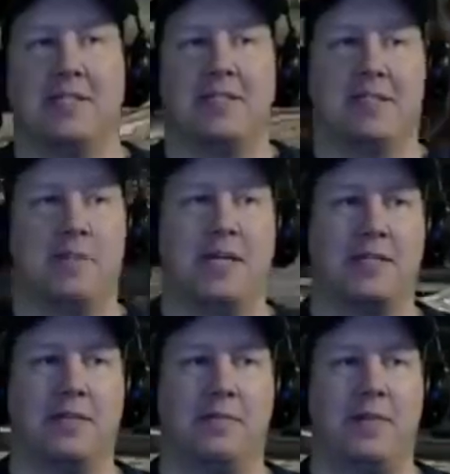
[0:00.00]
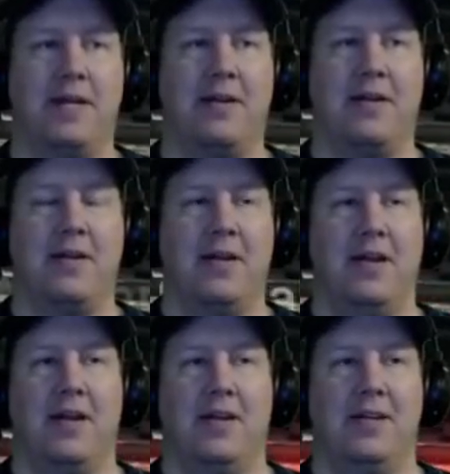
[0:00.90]
is about to appear.
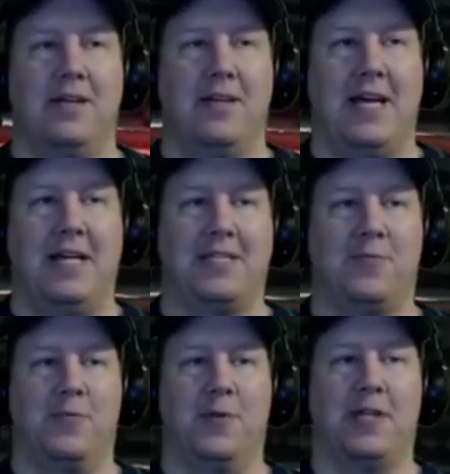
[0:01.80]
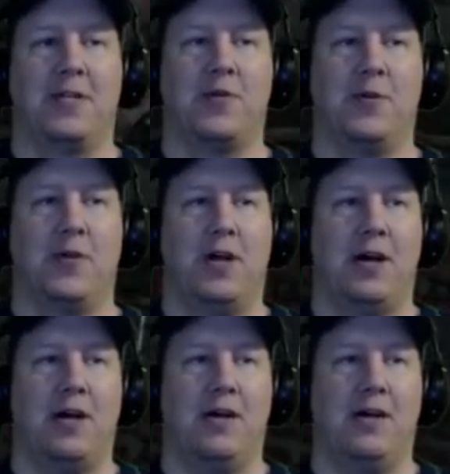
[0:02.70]
Has a really cool
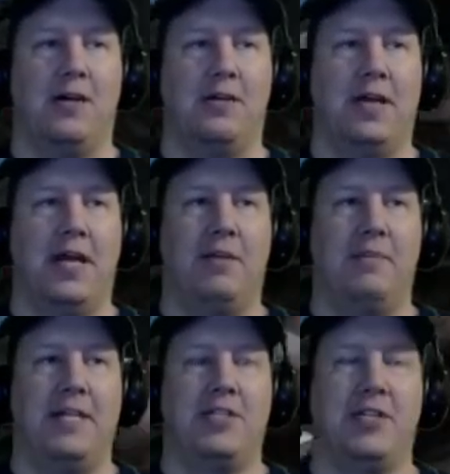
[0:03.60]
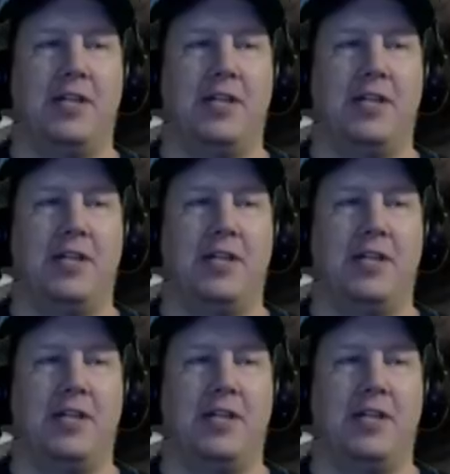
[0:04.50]
uh, animation